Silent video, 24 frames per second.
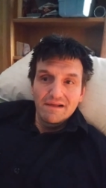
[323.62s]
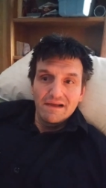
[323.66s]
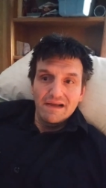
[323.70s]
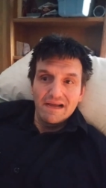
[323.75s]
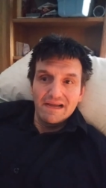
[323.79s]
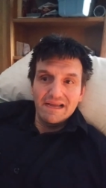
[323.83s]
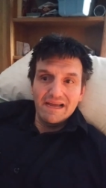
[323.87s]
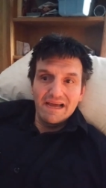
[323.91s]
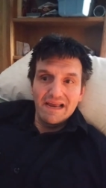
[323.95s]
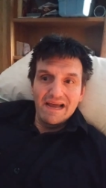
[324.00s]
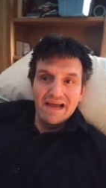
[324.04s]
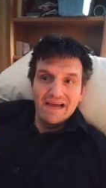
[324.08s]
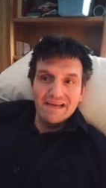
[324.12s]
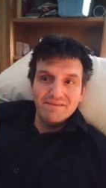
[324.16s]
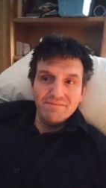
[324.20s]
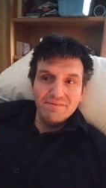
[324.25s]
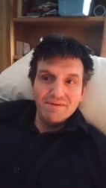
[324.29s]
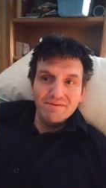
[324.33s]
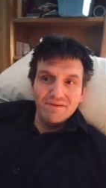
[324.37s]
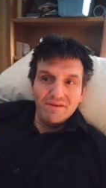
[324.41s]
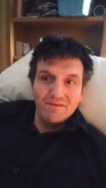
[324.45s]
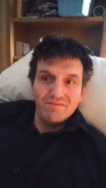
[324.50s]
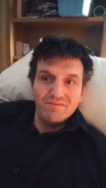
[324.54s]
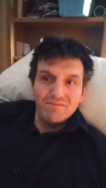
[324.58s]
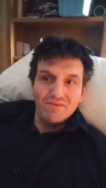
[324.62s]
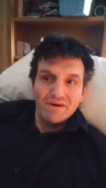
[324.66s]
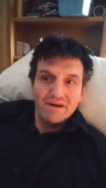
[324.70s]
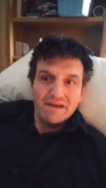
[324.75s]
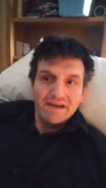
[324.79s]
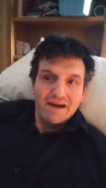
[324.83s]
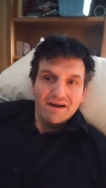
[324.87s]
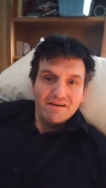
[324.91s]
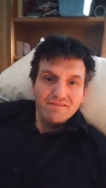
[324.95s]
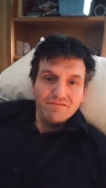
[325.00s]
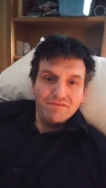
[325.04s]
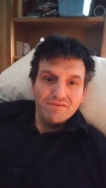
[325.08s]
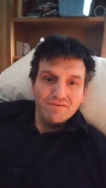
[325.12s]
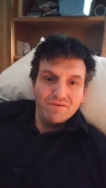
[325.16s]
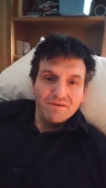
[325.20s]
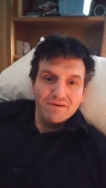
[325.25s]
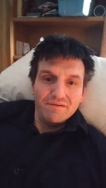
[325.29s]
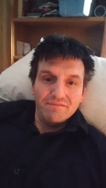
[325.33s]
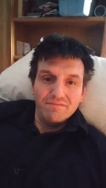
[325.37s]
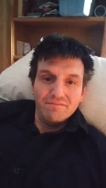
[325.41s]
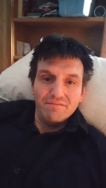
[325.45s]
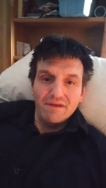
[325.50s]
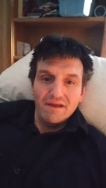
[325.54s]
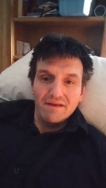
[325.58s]
I kind of had to be a little more careful
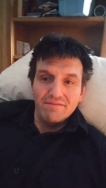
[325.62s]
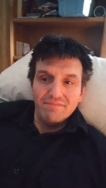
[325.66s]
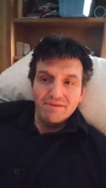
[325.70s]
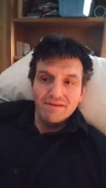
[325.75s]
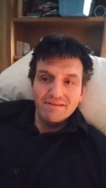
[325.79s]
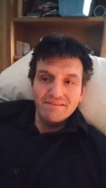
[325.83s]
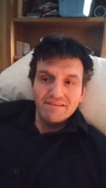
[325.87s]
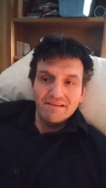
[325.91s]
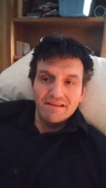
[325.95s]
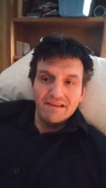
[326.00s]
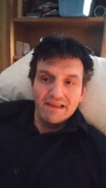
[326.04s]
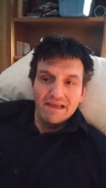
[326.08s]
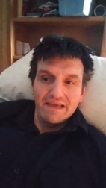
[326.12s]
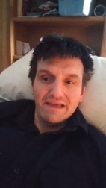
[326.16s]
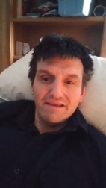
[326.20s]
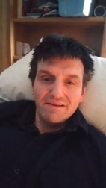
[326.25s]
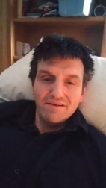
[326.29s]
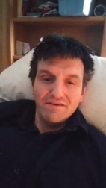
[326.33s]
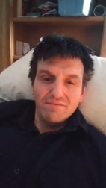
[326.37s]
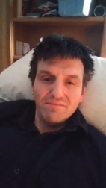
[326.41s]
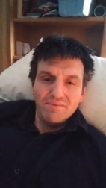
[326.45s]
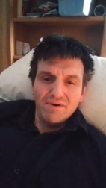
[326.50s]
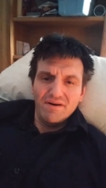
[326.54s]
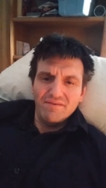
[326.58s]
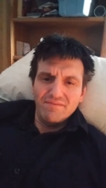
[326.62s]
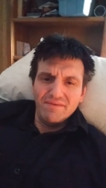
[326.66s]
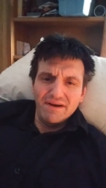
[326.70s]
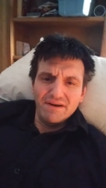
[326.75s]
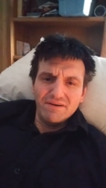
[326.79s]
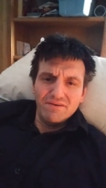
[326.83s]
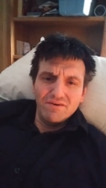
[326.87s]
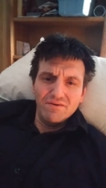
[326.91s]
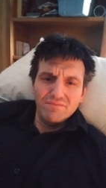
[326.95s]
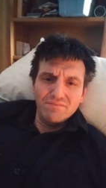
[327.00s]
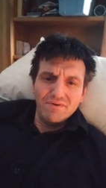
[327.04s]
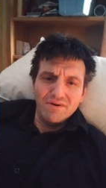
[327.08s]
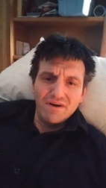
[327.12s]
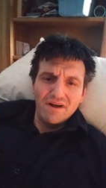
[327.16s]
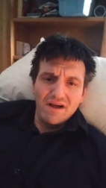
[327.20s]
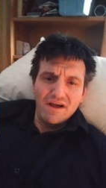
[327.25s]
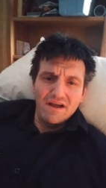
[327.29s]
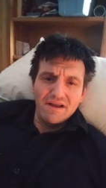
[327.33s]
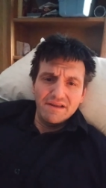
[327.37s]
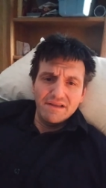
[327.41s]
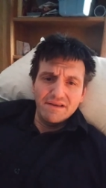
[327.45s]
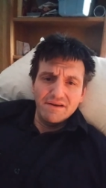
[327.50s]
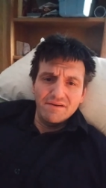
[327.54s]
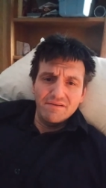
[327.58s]
and, and basically like you're part of my group or
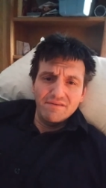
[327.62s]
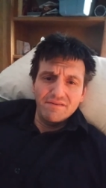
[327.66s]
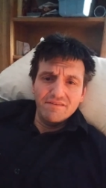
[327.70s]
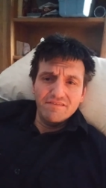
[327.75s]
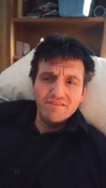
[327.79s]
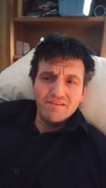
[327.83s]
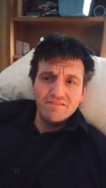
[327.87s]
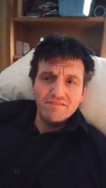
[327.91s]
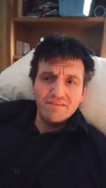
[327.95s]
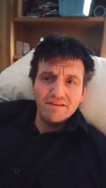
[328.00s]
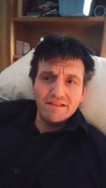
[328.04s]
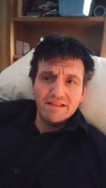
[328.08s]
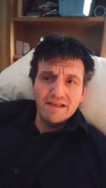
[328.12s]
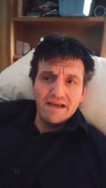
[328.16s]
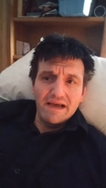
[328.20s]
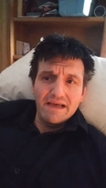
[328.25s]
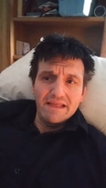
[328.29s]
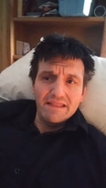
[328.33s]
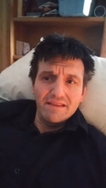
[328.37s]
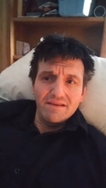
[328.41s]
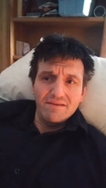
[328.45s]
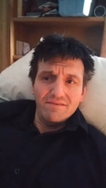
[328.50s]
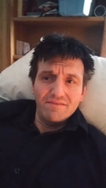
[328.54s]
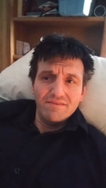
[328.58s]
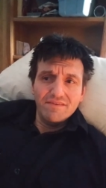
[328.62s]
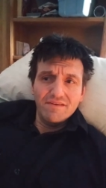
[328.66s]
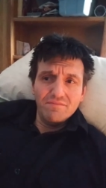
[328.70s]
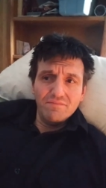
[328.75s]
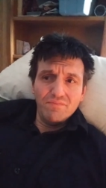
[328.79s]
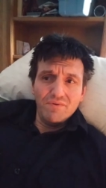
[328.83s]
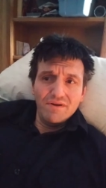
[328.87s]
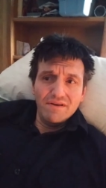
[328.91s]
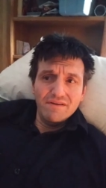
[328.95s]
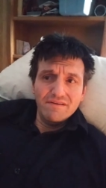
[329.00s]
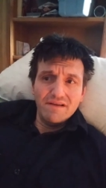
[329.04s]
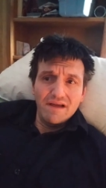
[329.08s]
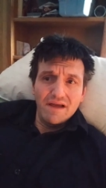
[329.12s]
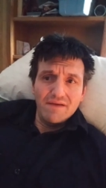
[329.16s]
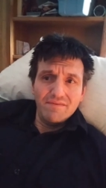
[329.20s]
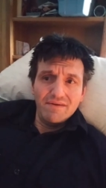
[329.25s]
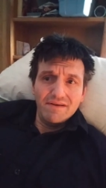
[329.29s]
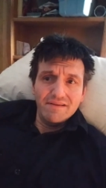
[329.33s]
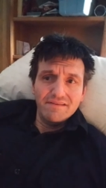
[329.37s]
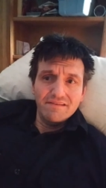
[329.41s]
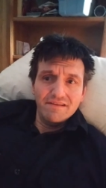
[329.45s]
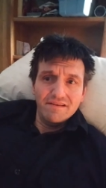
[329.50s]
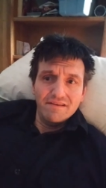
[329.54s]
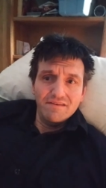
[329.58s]
not, you know, and stuff like that. And at some point in time, I
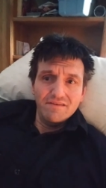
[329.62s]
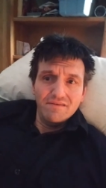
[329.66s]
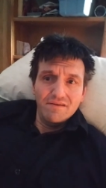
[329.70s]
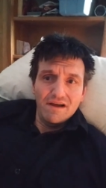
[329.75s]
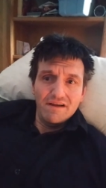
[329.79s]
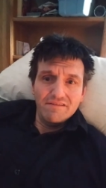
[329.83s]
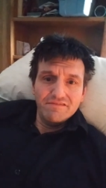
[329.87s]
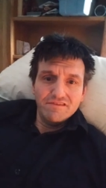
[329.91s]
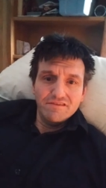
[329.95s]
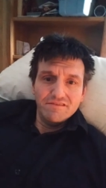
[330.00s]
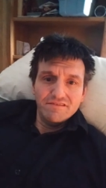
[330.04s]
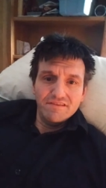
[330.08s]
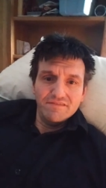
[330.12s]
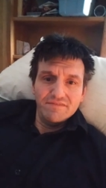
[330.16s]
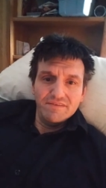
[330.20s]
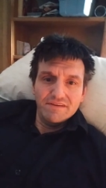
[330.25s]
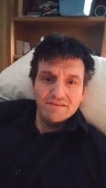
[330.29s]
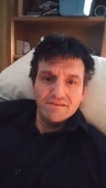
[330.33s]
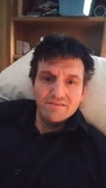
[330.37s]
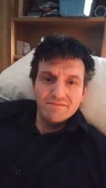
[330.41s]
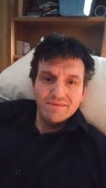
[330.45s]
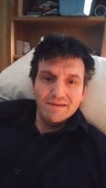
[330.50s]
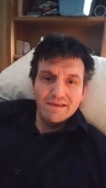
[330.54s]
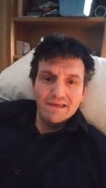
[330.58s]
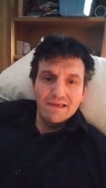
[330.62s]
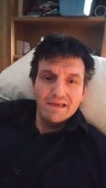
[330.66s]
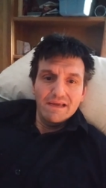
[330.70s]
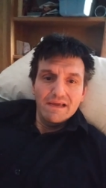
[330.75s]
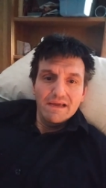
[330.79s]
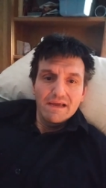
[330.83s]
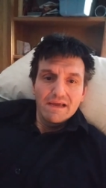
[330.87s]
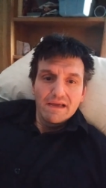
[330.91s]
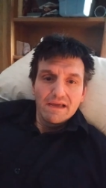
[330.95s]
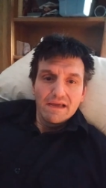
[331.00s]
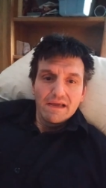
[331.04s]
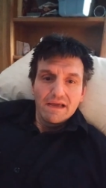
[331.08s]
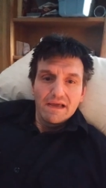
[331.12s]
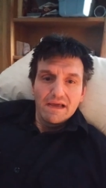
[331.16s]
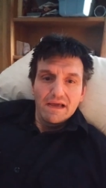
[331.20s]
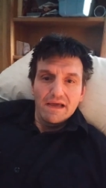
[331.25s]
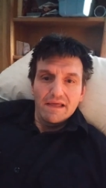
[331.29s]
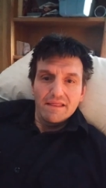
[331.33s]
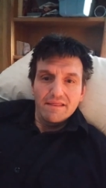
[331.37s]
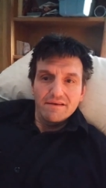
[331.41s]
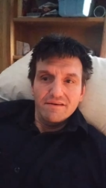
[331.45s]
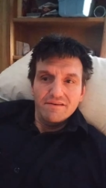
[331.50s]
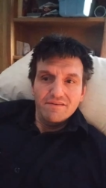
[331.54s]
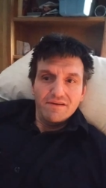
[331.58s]
said you have to submit to me,
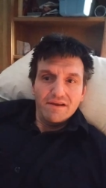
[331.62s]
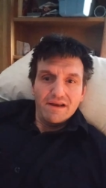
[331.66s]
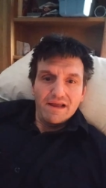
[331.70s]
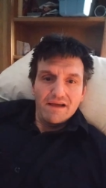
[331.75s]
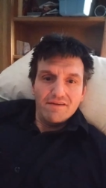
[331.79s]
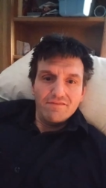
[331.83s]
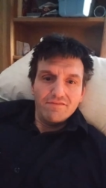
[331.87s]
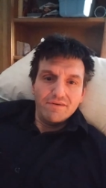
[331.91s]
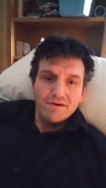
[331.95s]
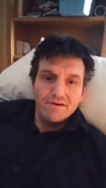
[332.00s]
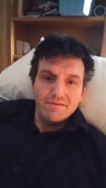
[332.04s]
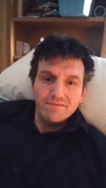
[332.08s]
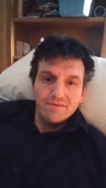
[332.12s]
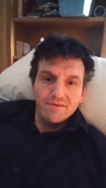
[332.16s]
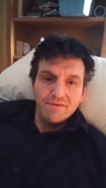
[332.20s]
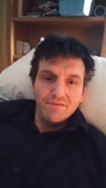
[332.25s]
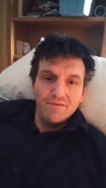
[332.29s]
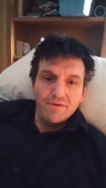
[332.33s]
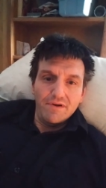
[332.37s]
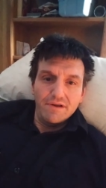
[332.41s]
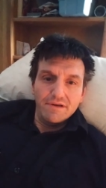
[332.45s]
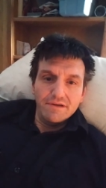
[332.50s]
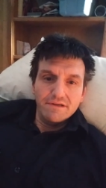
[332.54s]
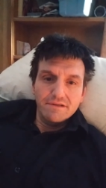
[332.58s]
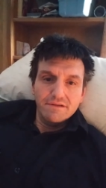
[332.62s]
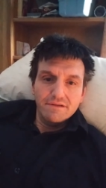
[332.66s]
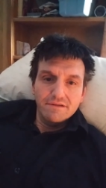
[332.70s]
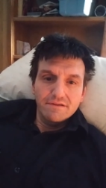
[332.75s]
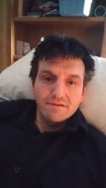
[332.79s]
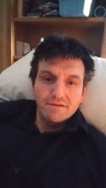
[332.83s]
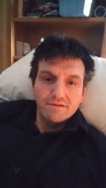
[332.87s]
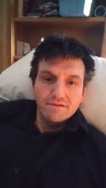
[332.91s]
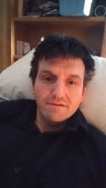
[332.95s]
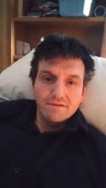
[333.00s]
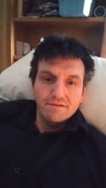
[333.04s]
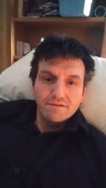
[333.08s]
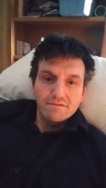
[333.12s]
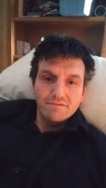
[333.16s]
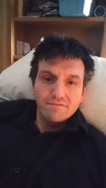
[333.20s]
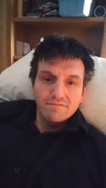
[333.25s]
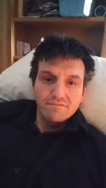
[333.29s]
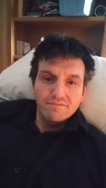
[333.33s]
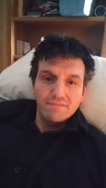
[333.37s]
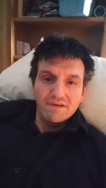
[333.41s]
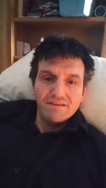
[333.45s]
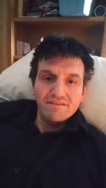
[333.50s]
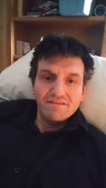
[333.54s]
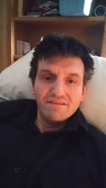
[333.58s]
and then you can have whatever you want.
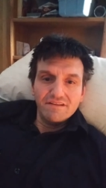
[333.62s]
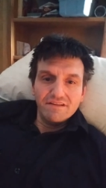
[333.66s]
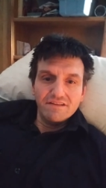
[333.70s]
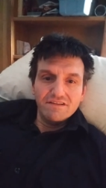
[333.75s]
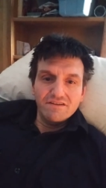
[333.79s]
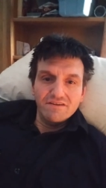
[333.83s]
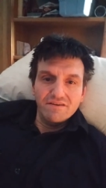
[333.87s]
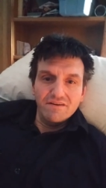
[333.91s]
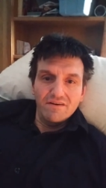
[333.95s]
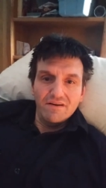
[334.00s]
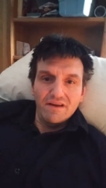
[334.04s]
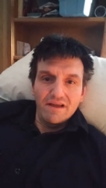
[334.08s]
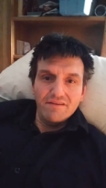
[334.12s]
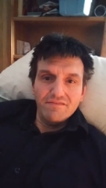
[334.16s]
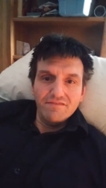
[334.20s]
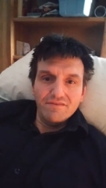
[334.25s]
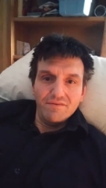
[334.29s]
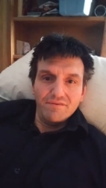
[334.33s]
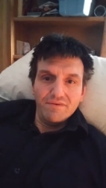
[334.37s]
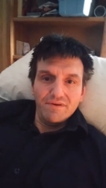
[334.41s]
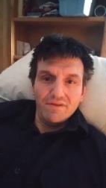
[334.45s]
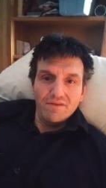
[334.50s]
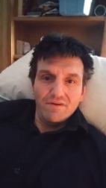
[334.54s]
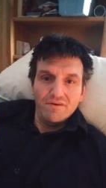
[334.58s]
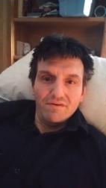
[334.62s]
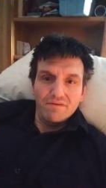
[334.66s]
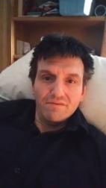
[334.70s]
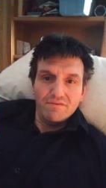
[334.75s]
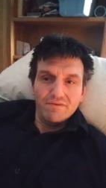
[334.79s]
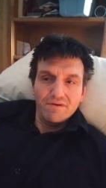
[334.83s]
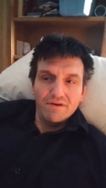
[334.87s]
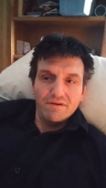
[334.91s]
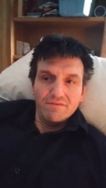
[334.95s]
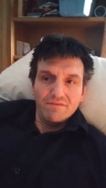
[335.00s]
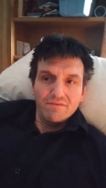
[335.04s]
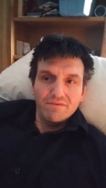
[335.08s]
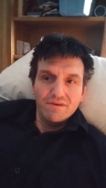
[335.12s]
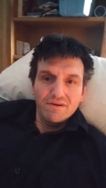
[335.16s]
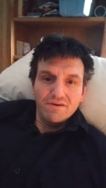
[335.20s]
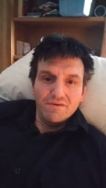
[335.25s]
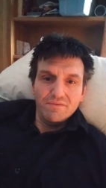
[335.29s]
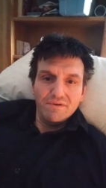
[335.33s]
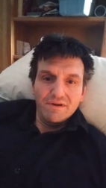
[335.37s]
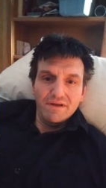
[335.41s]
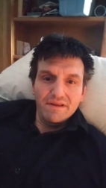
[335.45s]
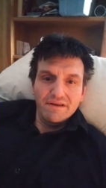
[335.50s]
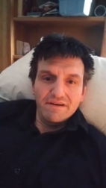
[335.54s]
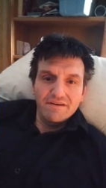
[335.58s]
Basically, turn your life, your will, your
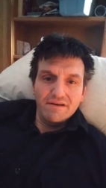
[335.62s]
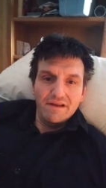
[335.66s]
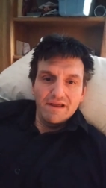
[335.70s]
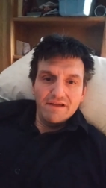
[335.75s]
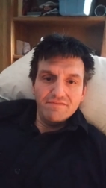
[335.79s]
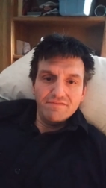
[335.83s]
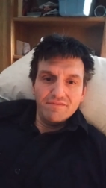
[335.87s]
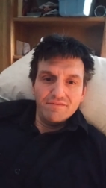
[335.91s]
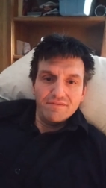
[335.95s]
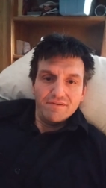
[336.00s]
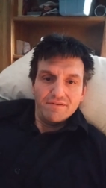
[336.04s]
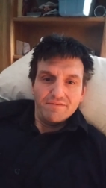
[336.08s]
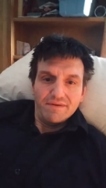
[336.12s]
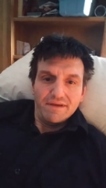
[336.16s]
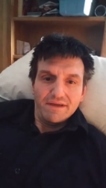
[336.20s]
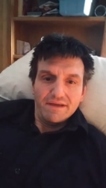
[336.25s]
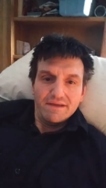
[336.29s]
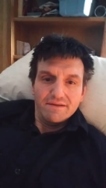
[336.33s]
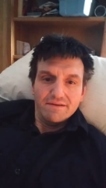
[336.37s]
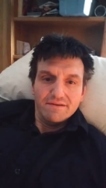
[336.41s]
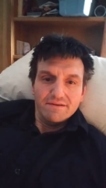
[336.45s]
will and your life over to me.